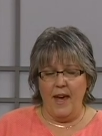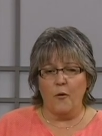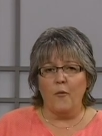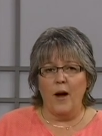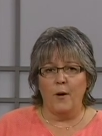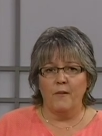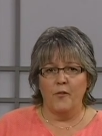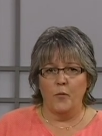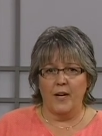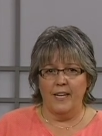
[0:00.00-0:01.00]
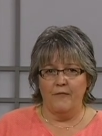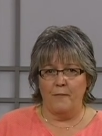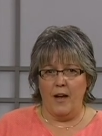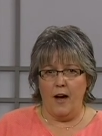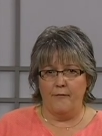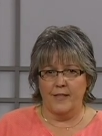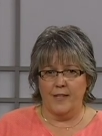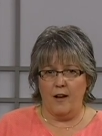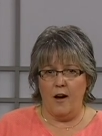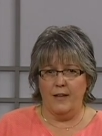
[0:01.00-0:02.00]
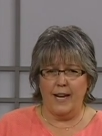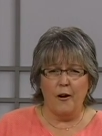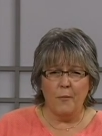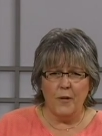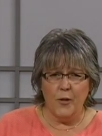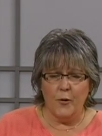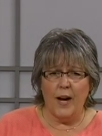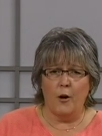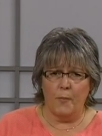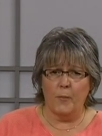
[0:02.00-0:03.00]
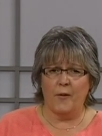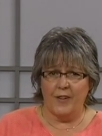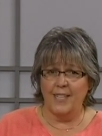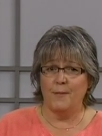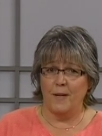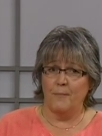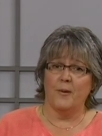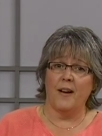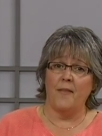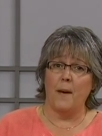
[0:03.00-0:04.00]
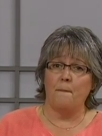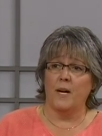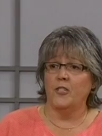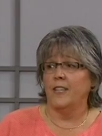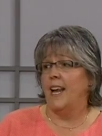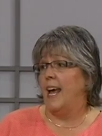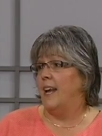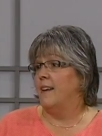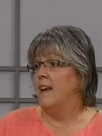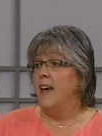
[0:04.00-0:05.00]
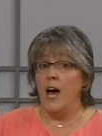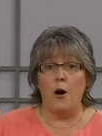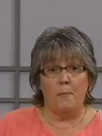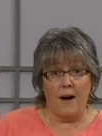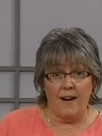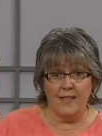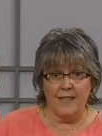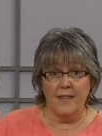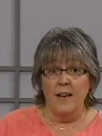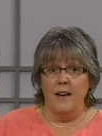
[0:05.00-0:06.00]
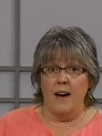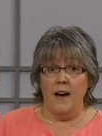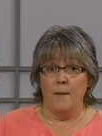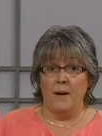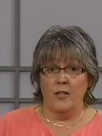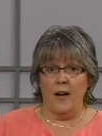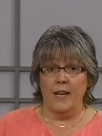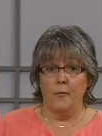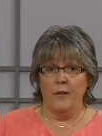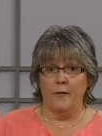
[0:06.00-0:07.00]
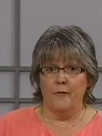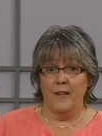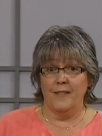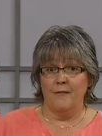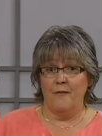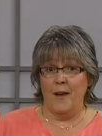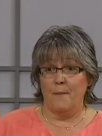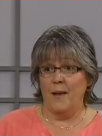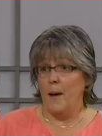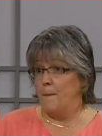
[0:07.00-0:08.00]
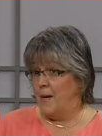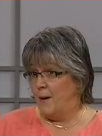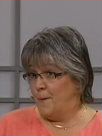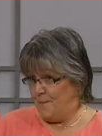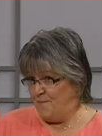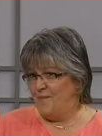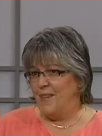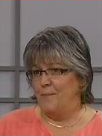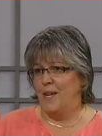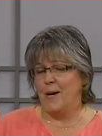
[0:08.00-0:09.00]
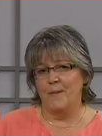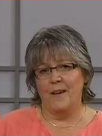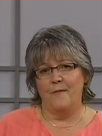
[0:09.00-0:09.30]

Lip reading: realm if you want to give my office a call. And I hope you do. I hope you'll provide some input on that budget and help us by talking with your friends and family about becoming a